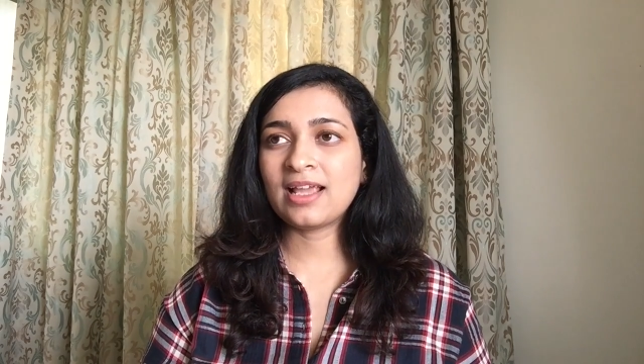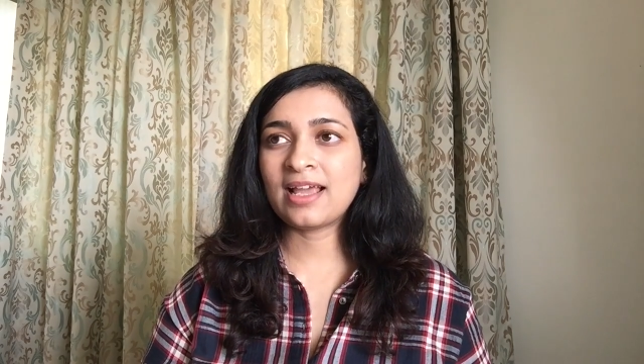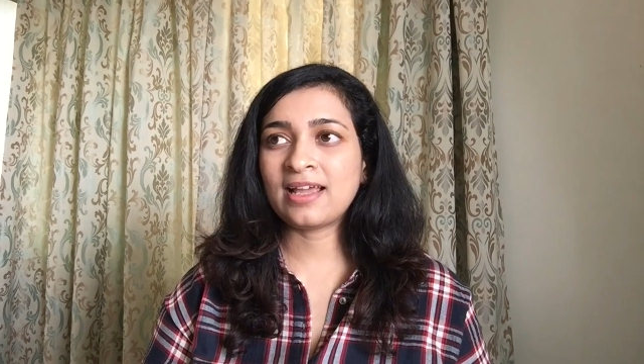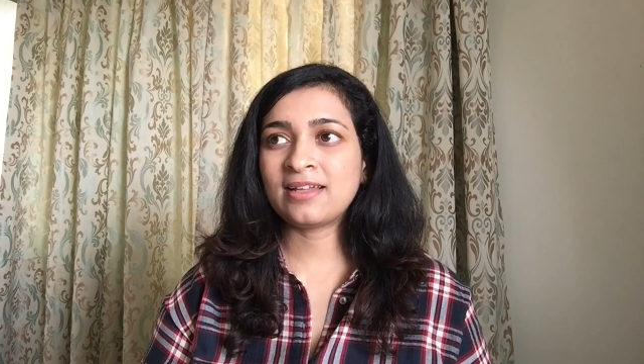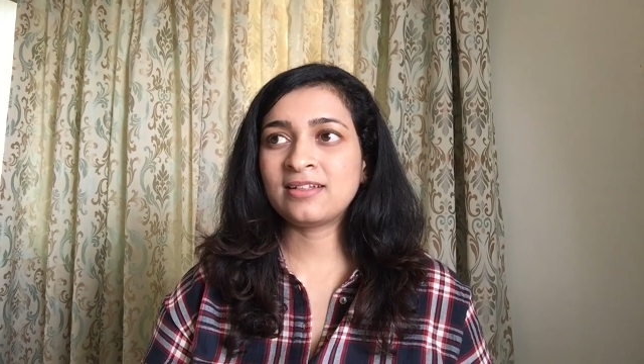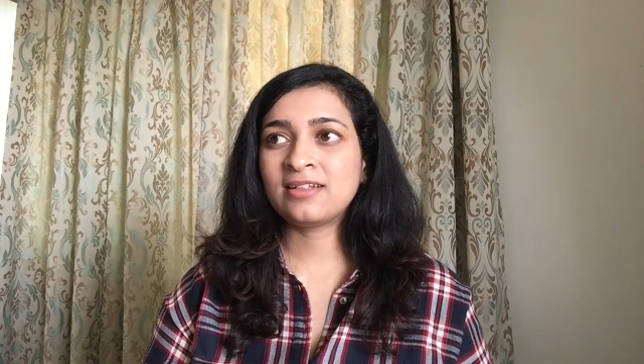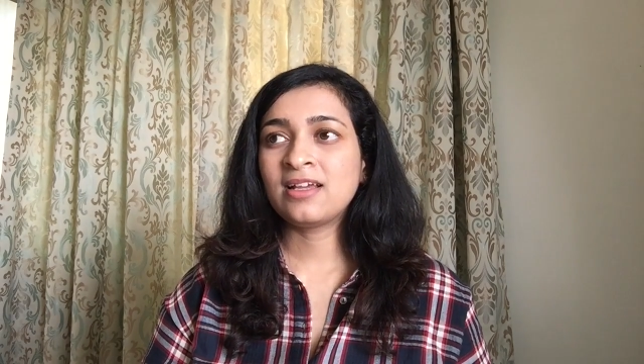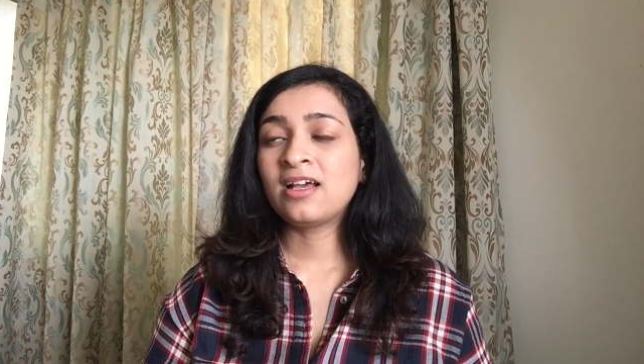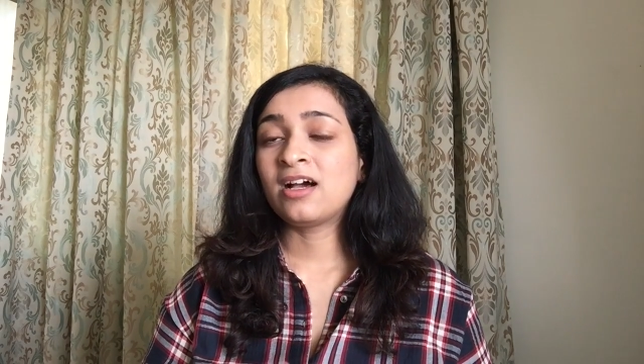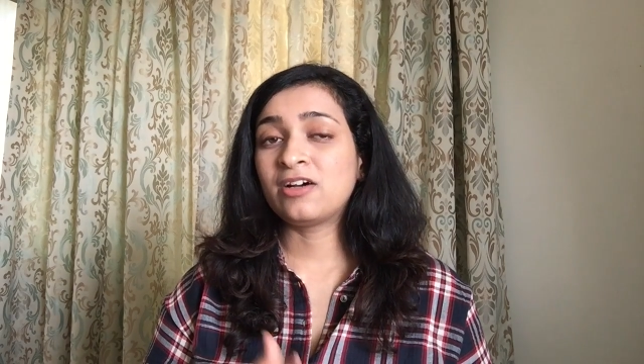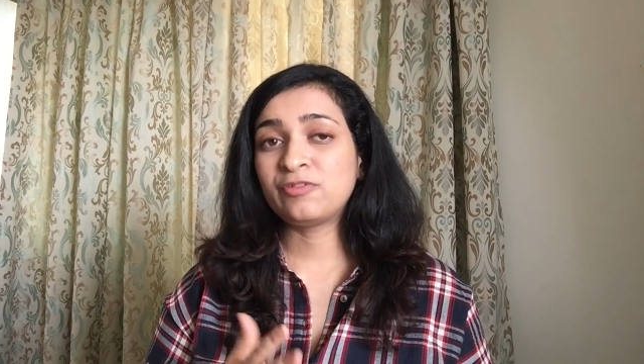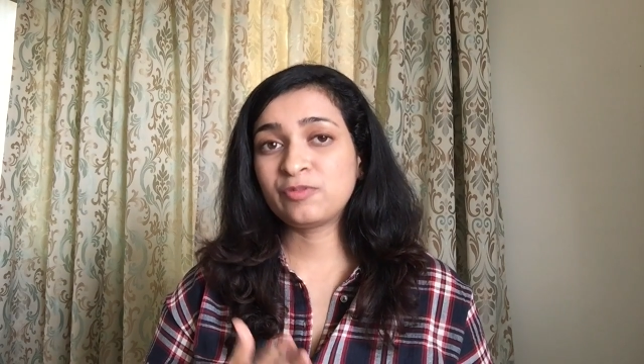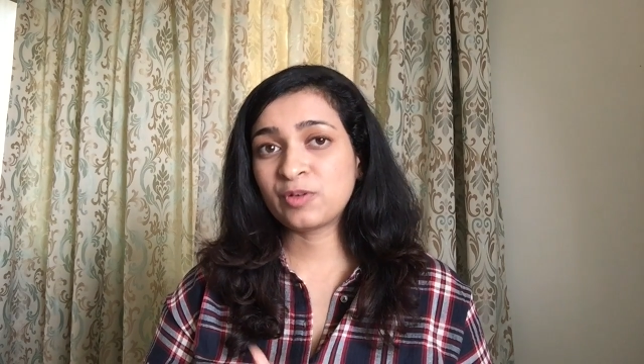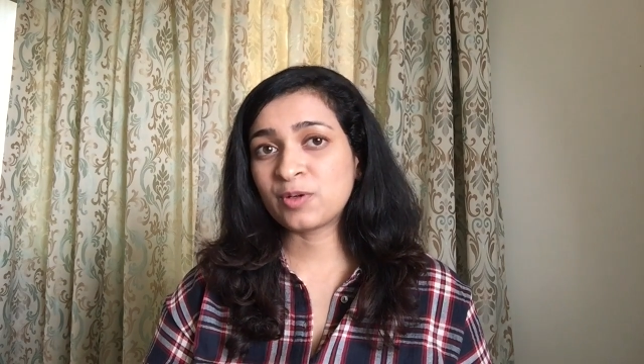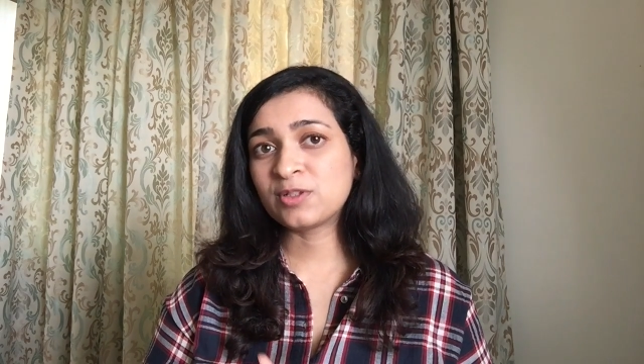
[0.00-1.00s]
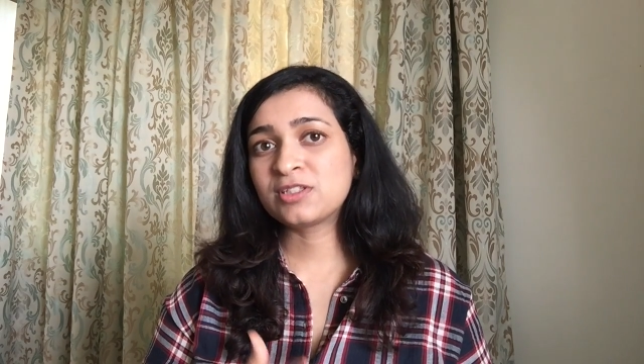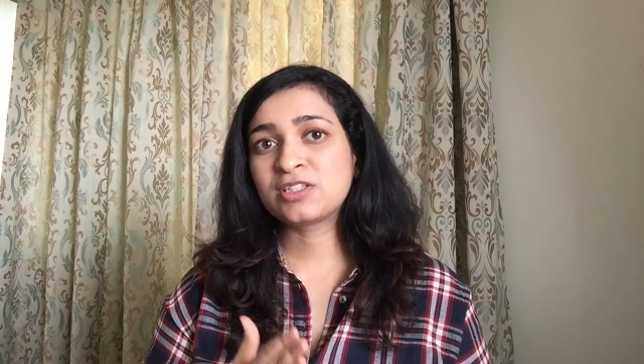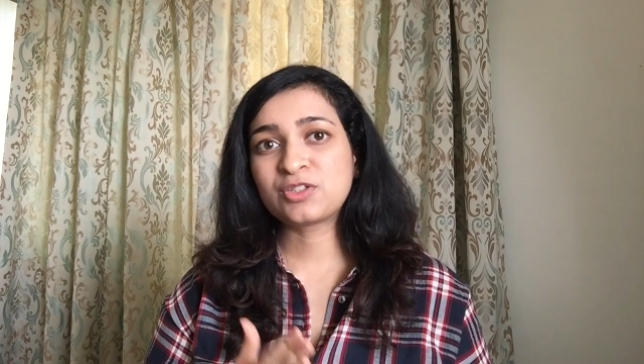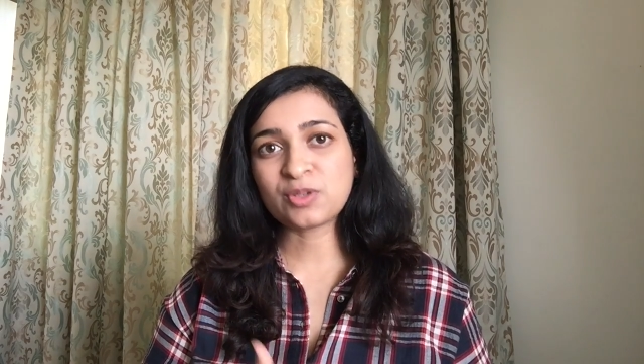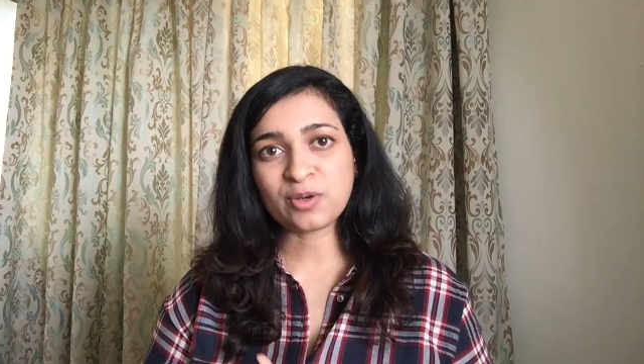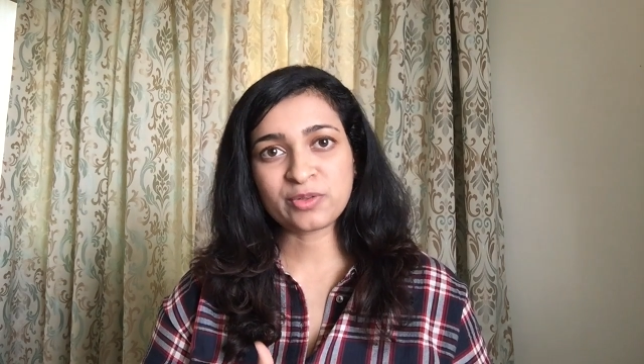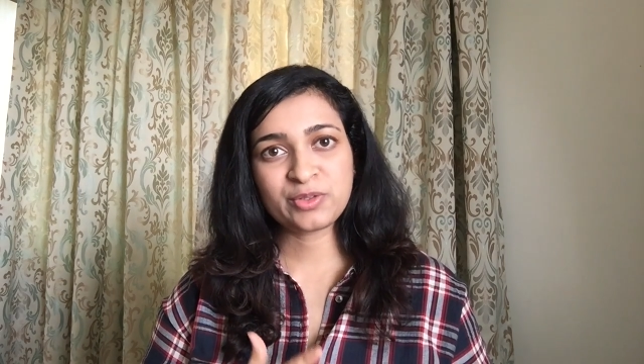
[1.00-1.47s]
And of
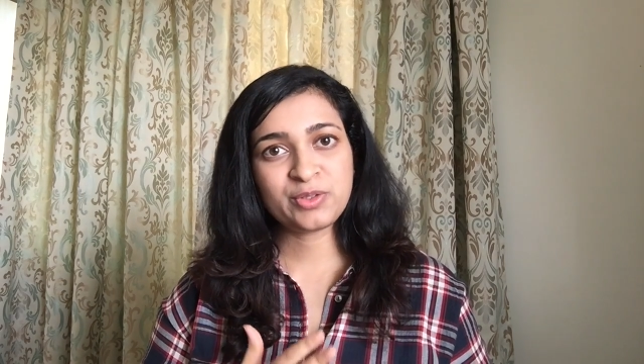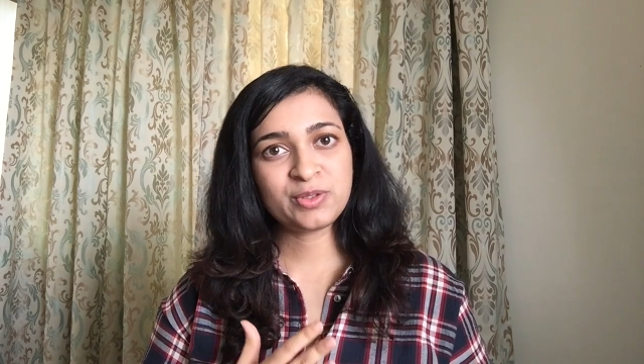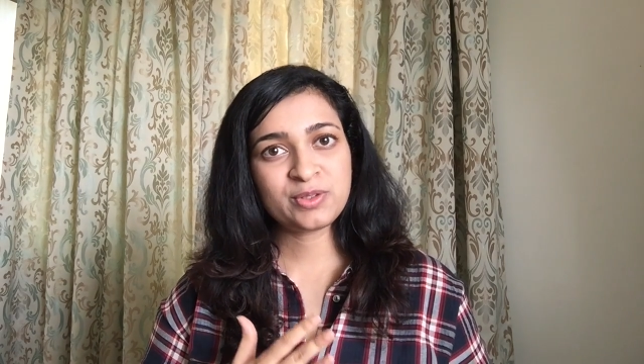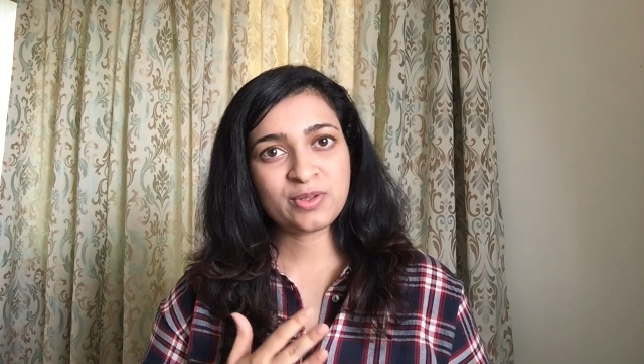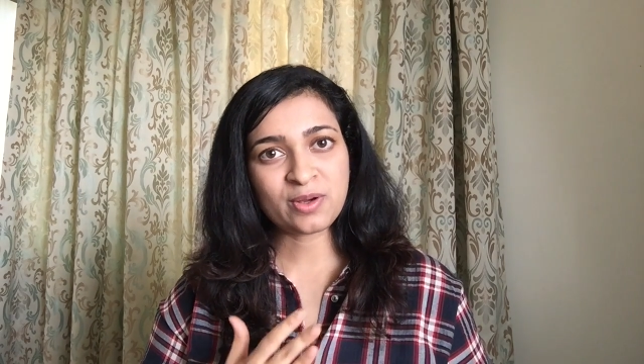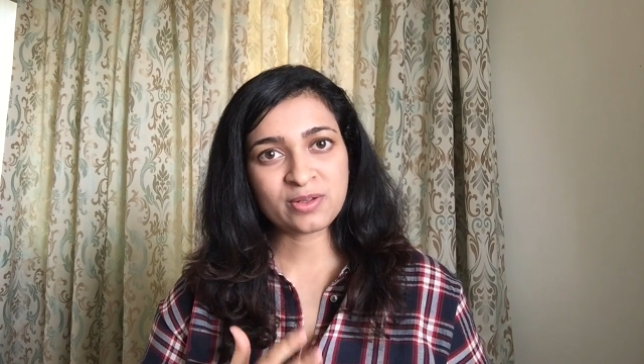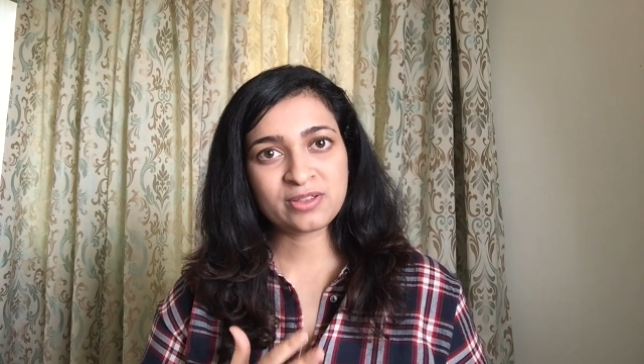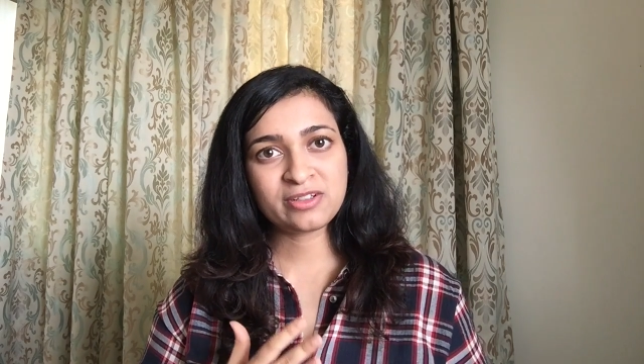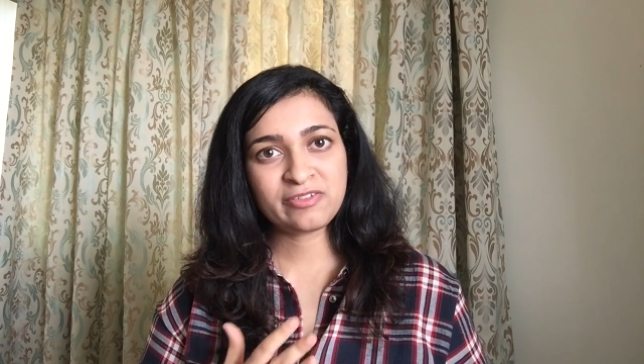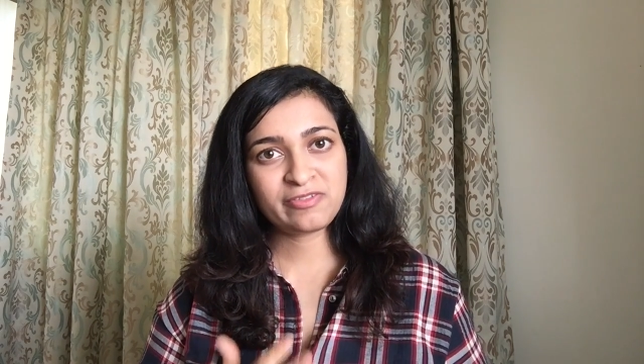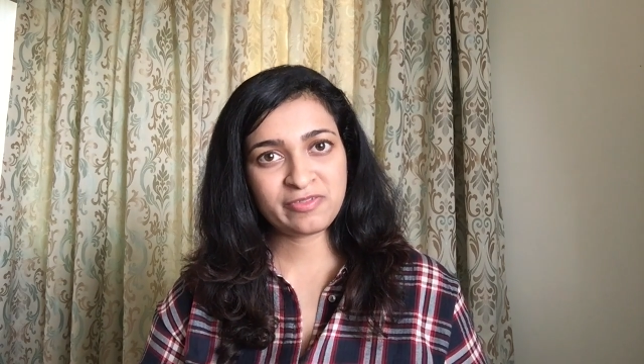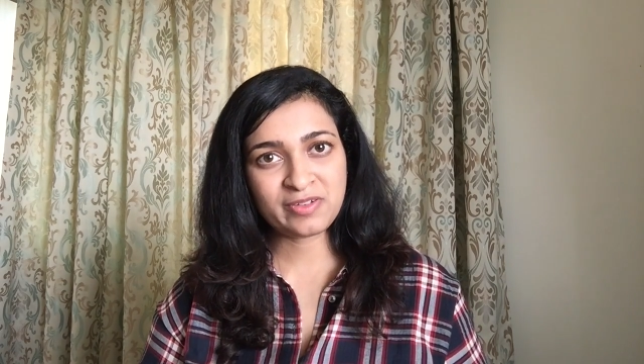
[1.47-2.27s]
course, talk to your doctor